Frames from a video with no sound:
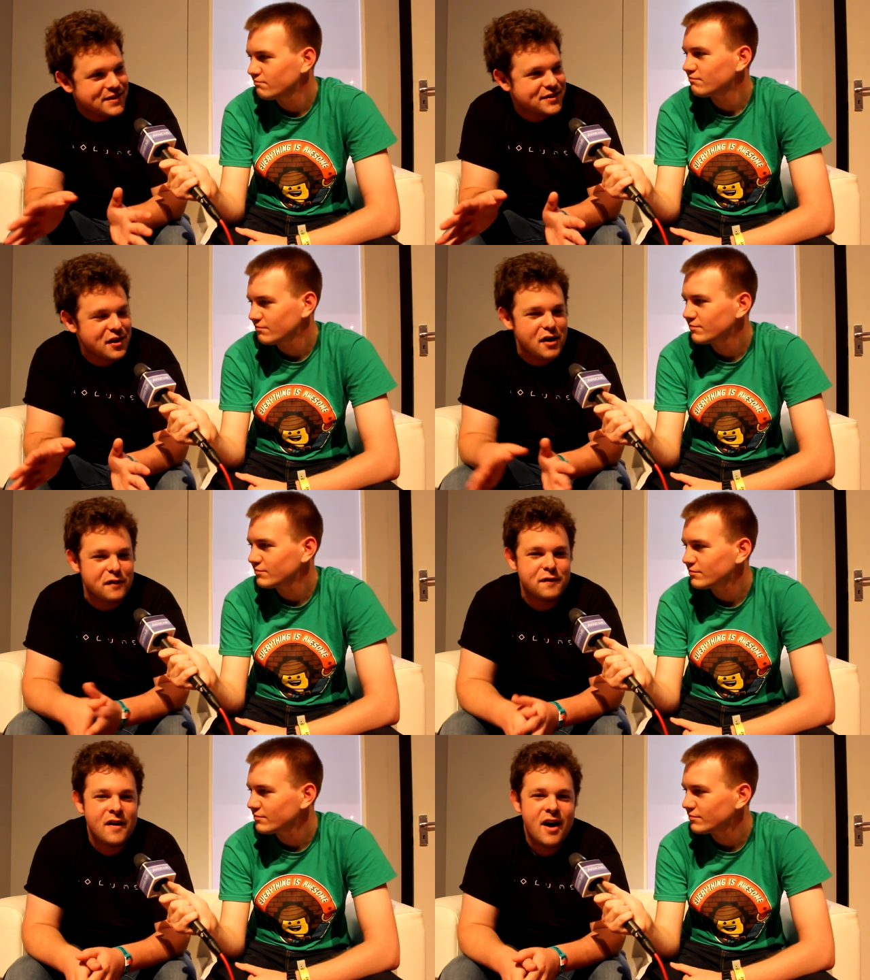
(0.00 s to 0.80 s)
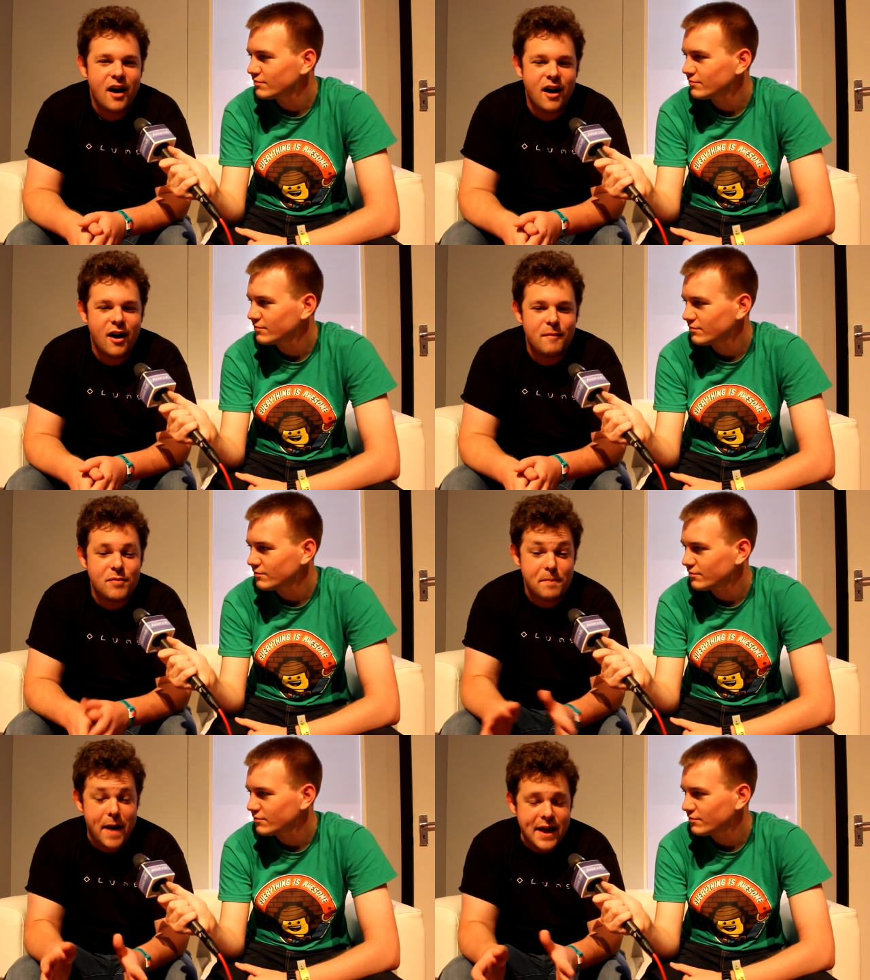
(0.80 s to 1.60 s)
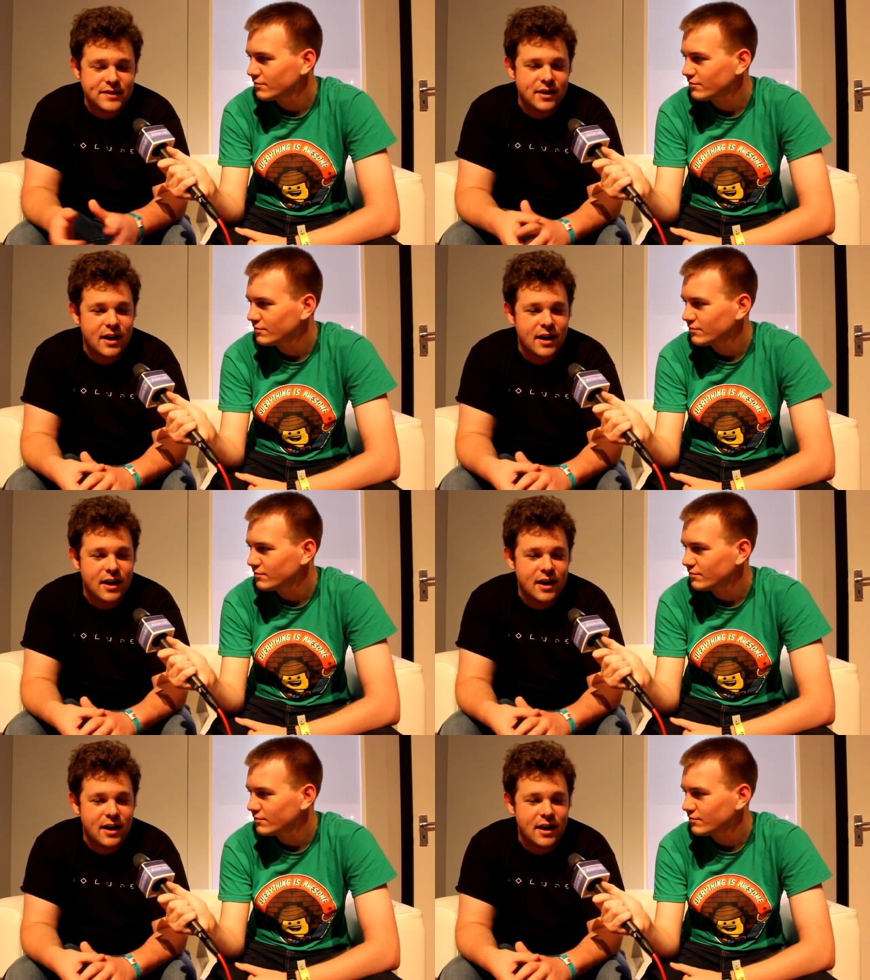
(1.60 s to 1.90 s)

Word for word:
Speaker 1: stuff, um, the better.